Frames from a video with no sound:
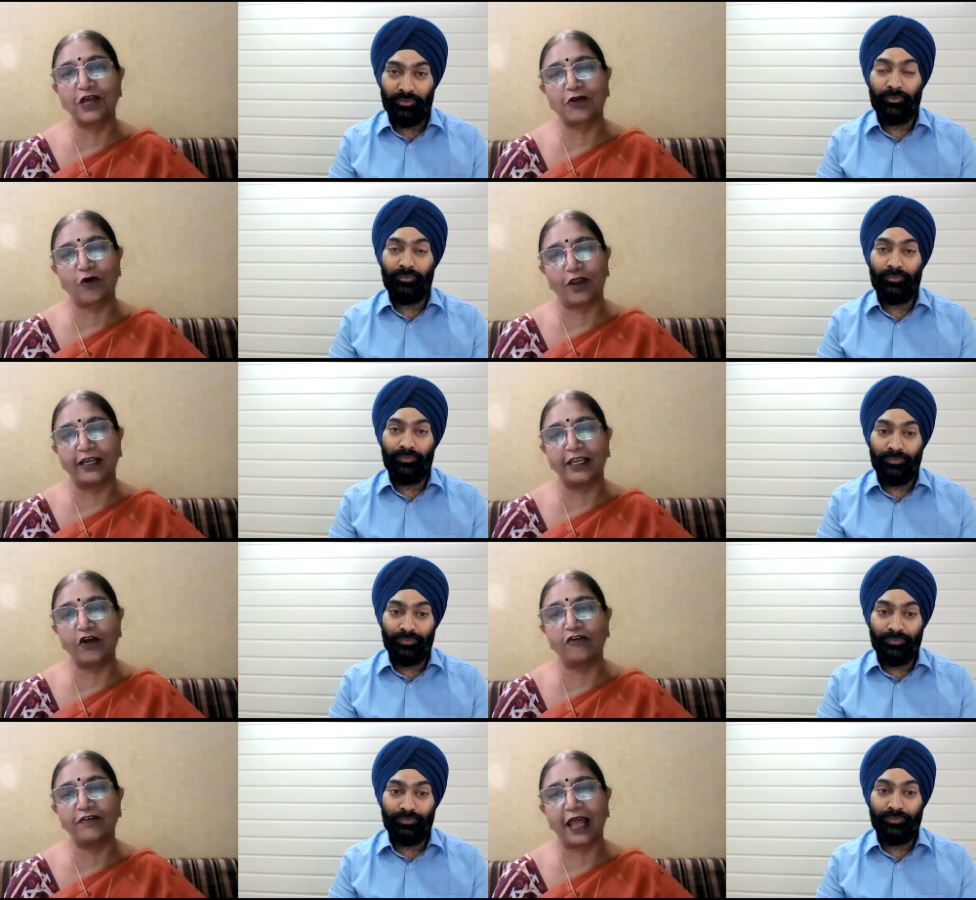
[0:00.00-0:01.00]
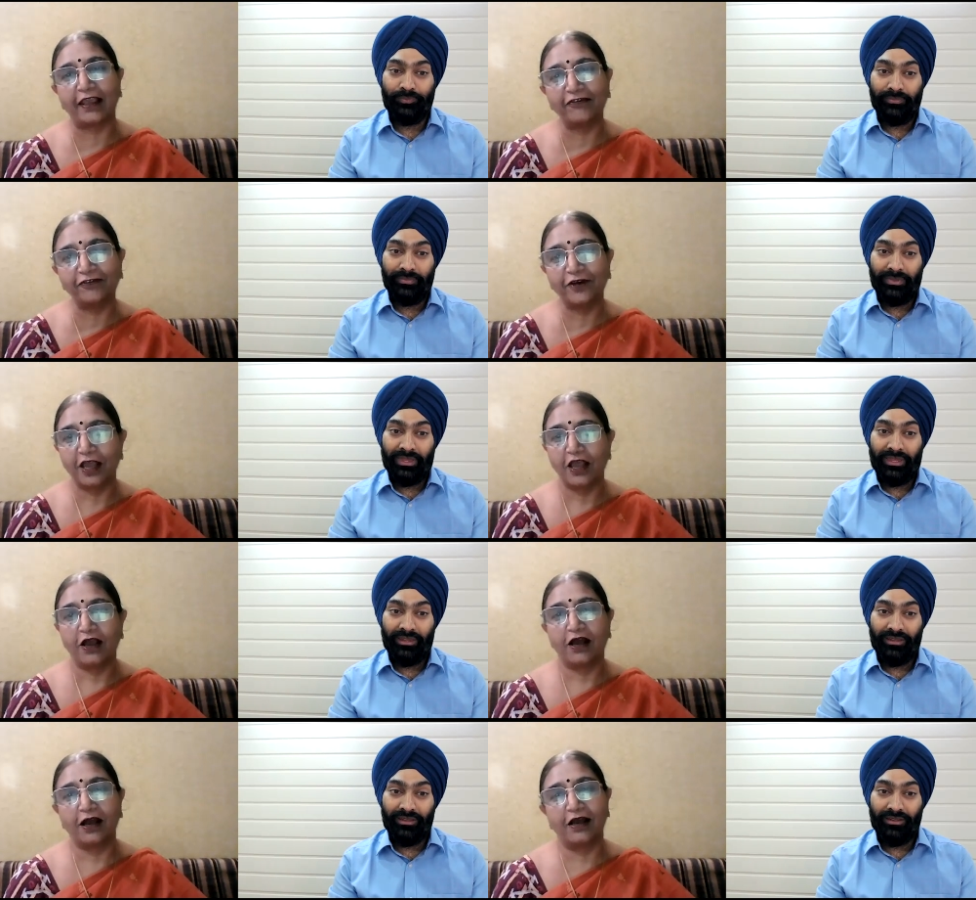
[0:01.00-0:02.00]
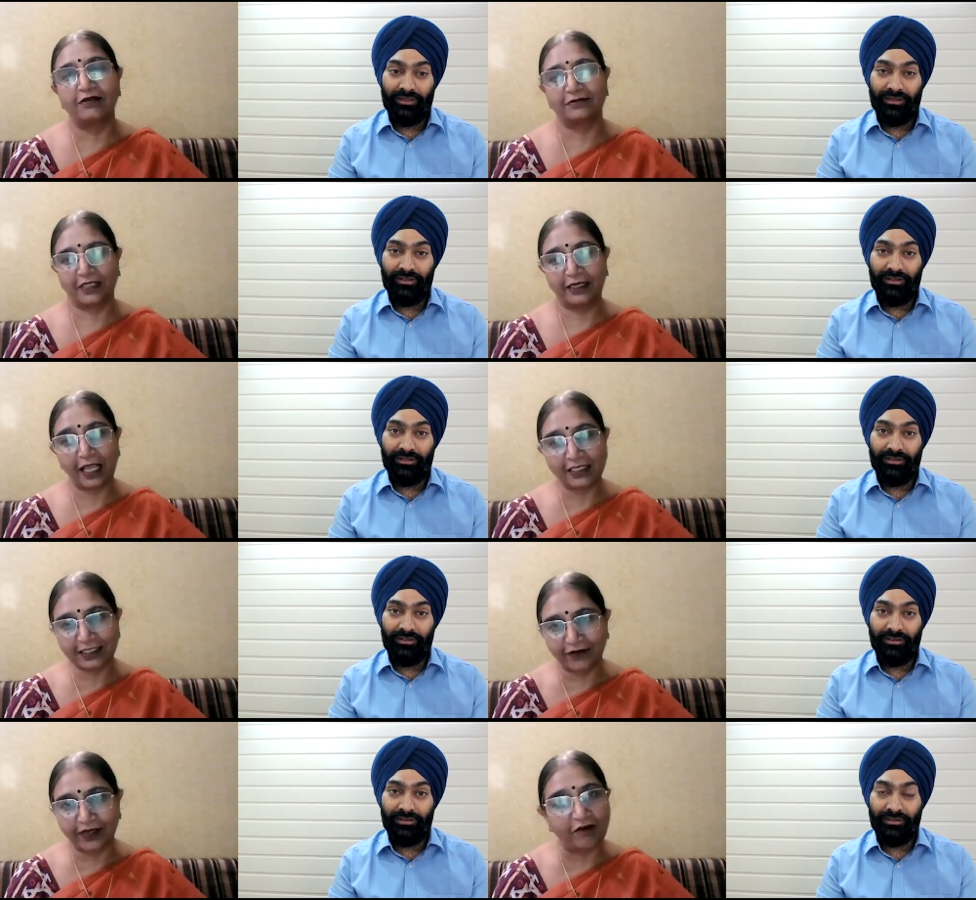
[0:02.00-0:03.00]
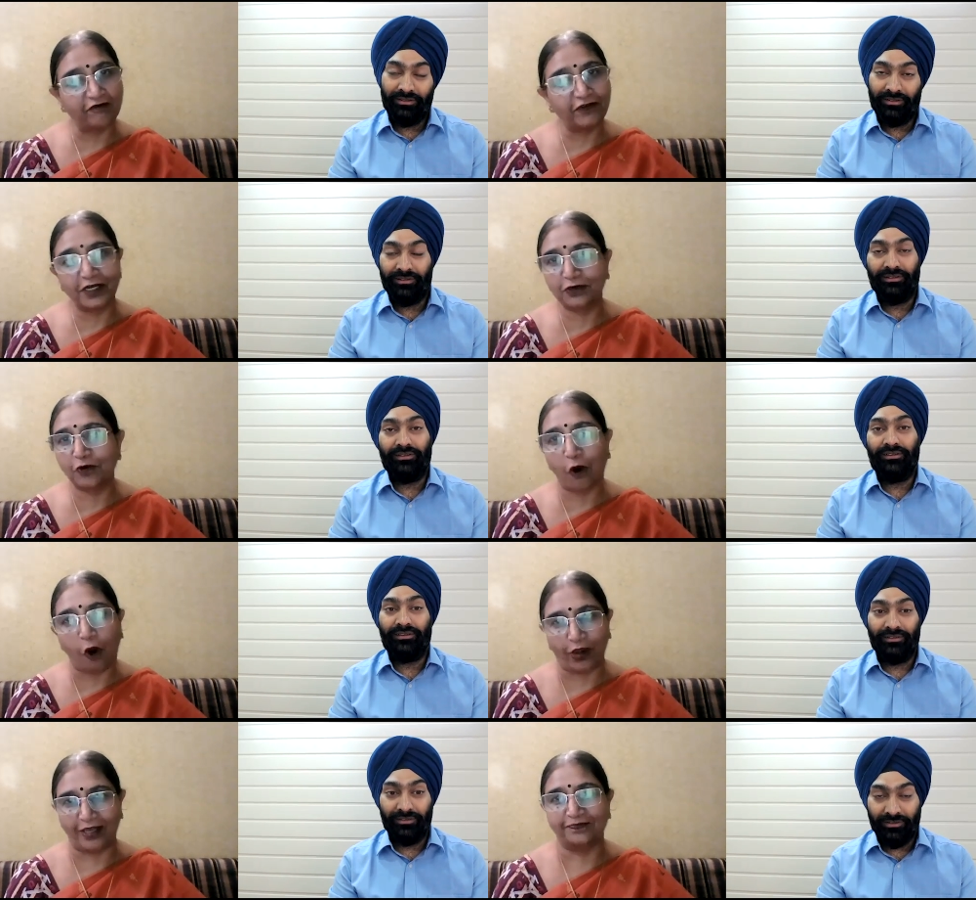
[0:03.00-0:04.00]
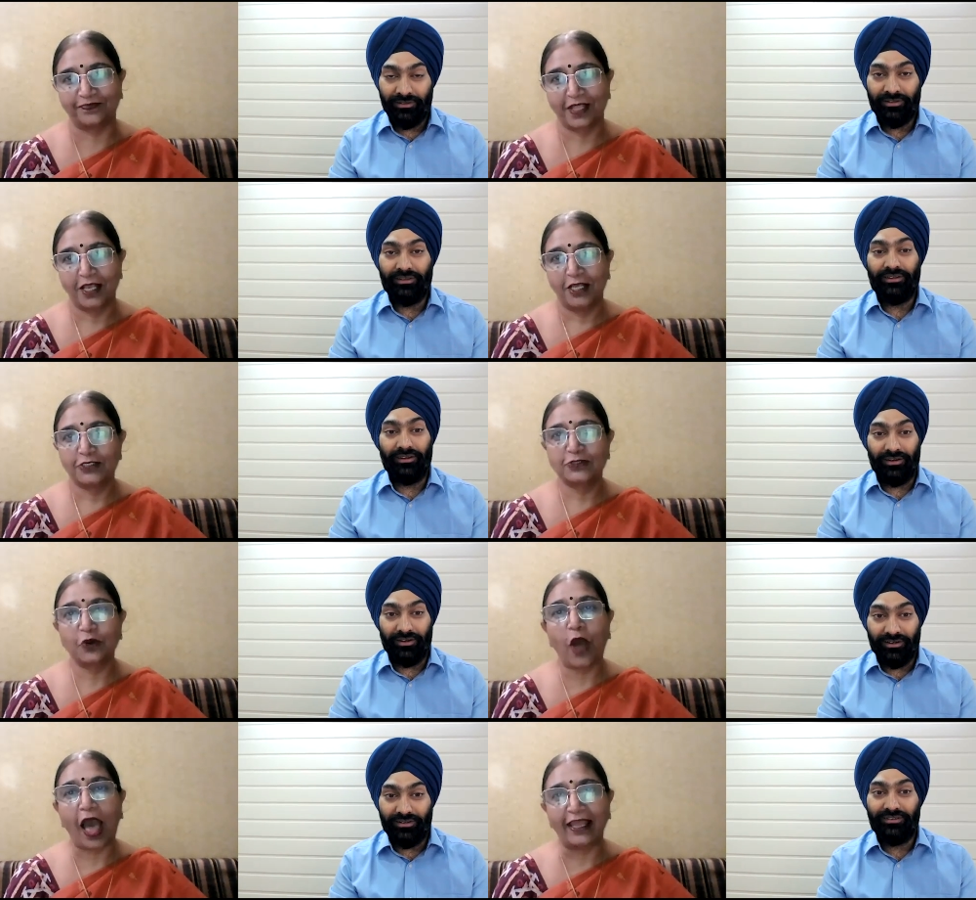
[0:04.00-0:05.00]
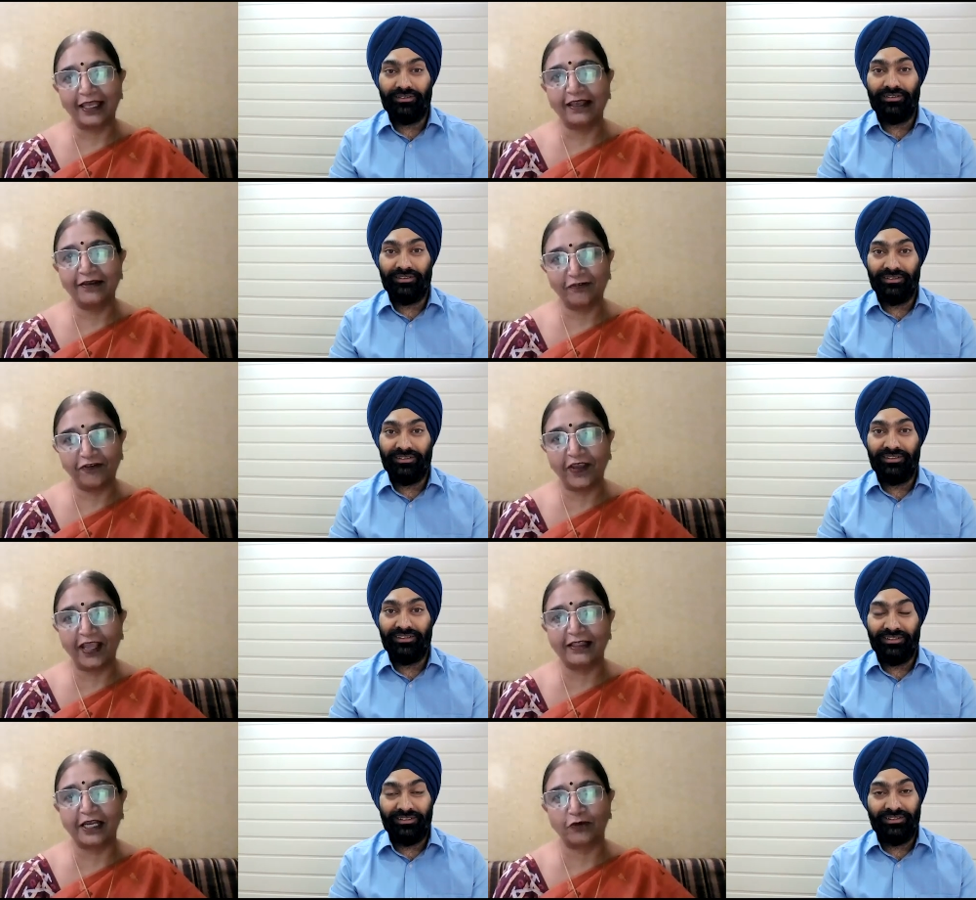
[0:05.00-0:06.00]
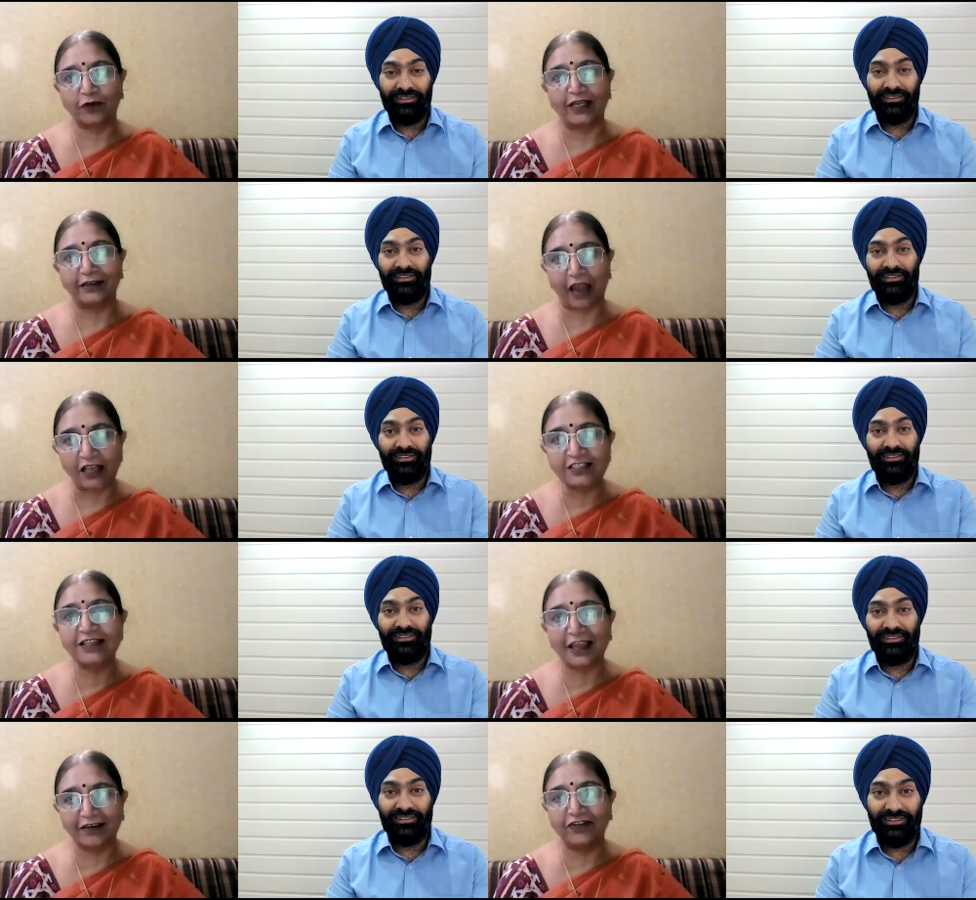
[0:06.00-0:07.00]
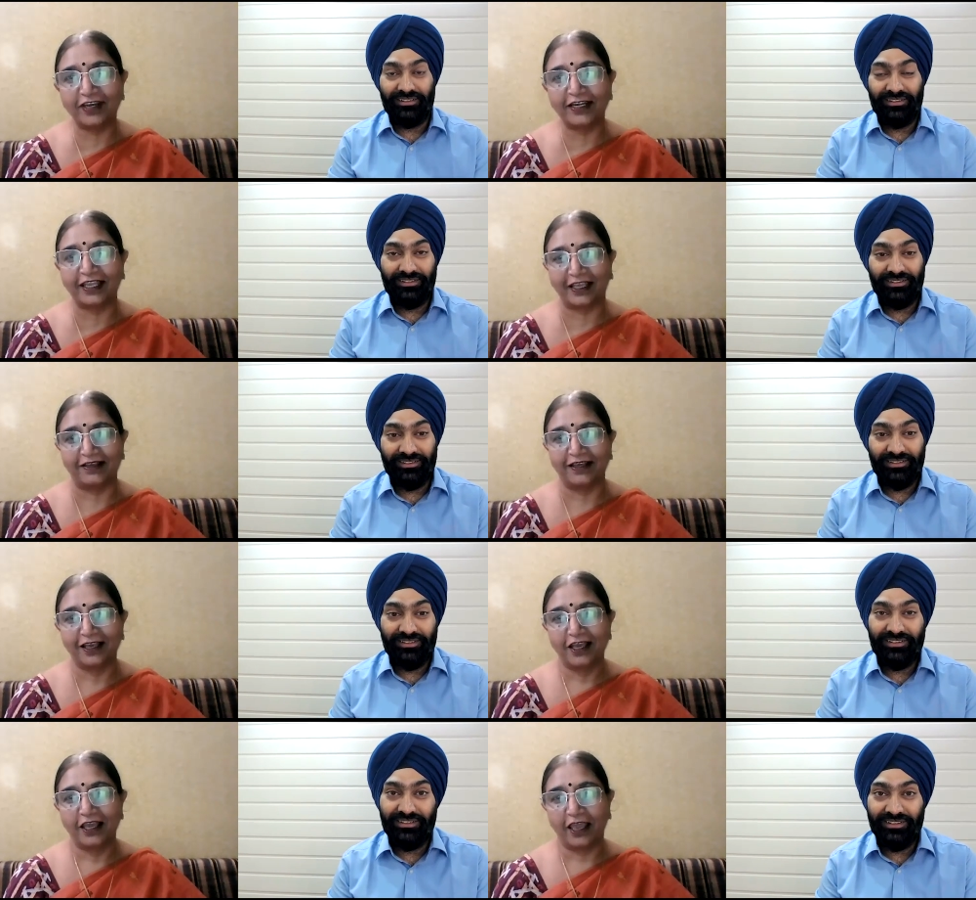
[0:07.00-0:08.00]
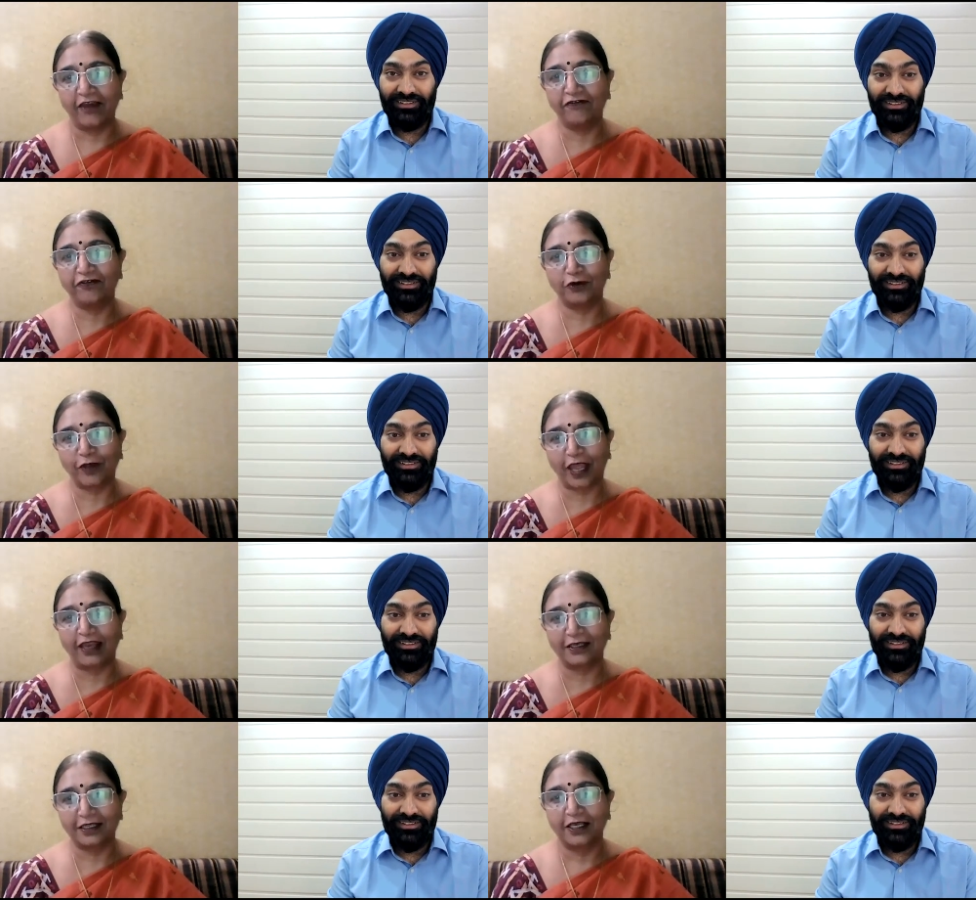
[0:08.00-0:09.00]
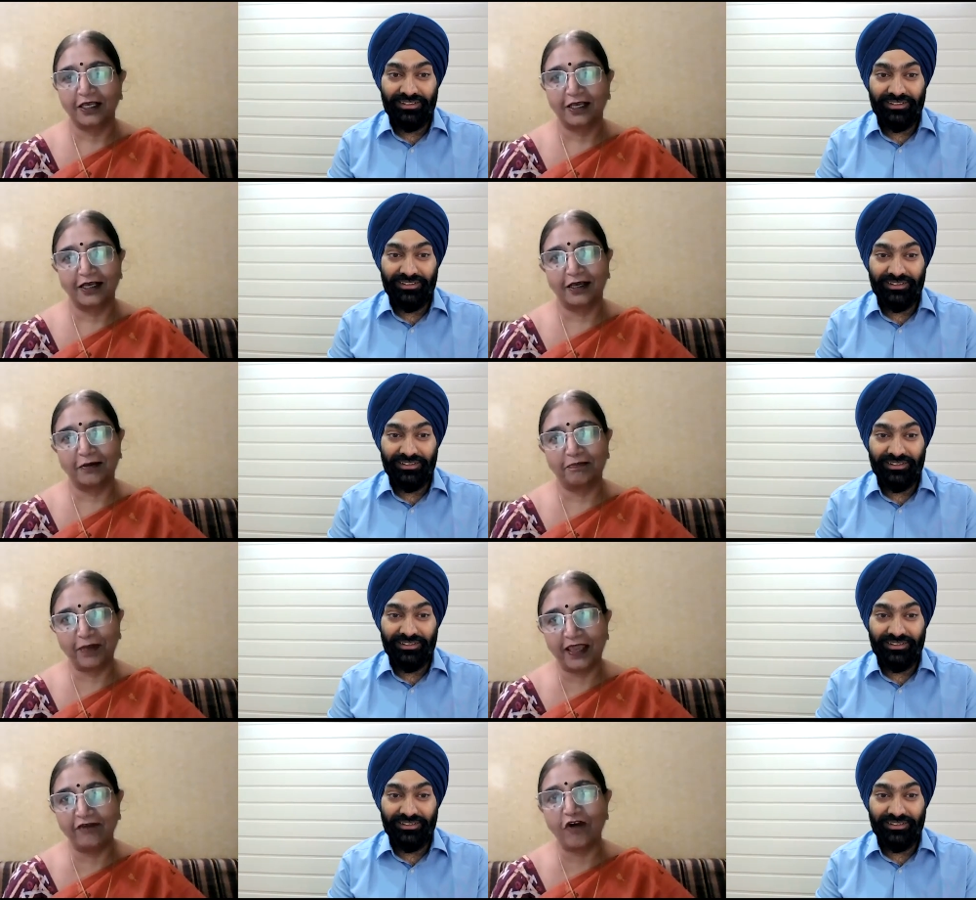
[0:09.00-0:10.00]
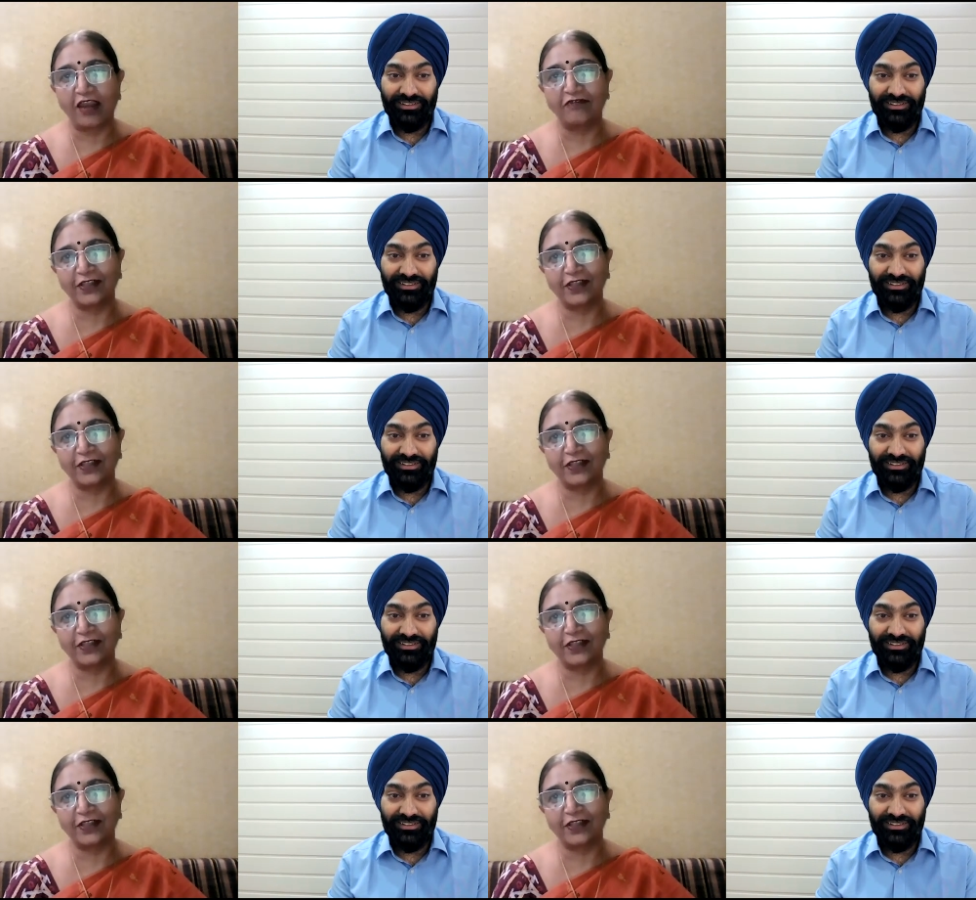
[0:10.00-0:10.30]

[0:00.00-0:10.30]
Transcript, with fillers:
Speaker 1: the quality of life. Uh, it has given comfort to all. So I feel that you can touch the infinity if you can uh, be one